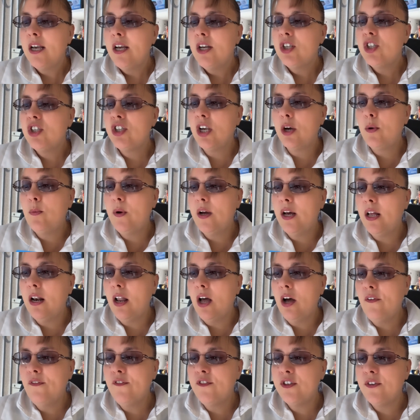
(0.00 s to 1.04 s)
So we'll
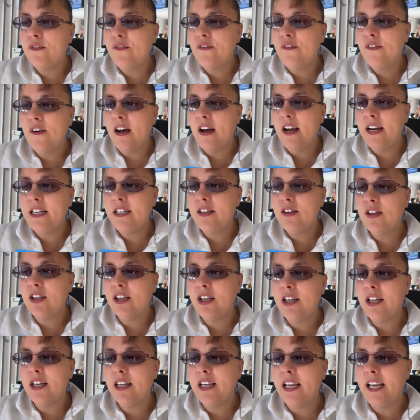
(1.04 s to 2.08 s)
often find
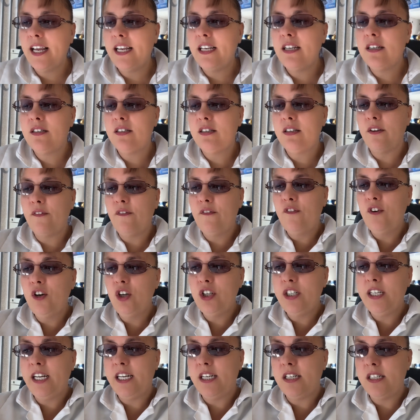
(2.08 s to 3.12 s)
that it's
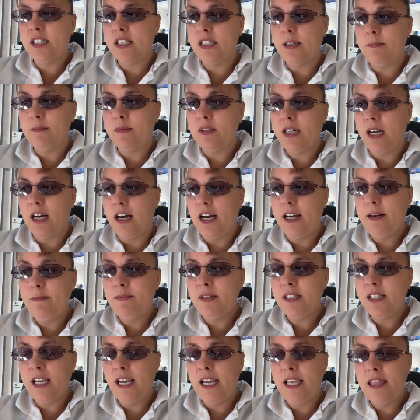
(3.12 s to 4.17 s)
flooding
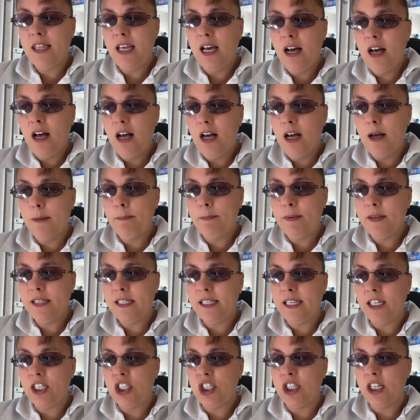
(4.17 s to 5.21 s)
sometimes in the heart
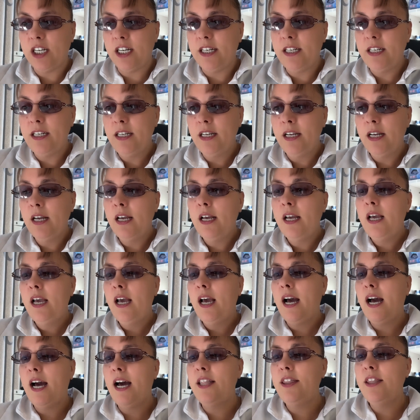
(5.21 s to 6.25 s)
position,
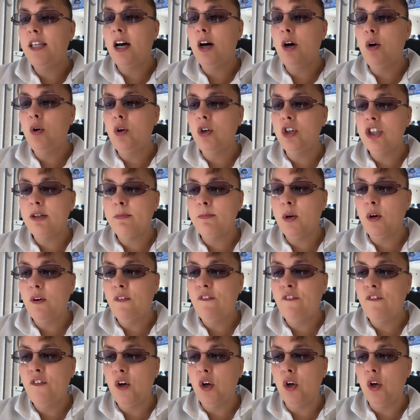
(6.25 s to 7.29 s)
and that autumn or
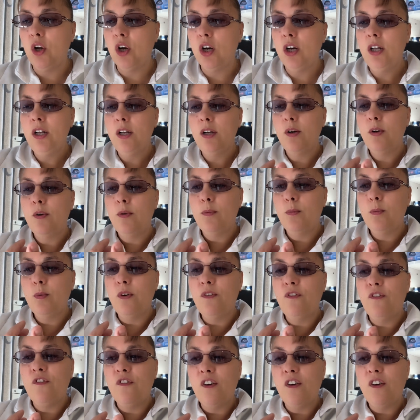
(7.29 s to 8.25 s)
fall will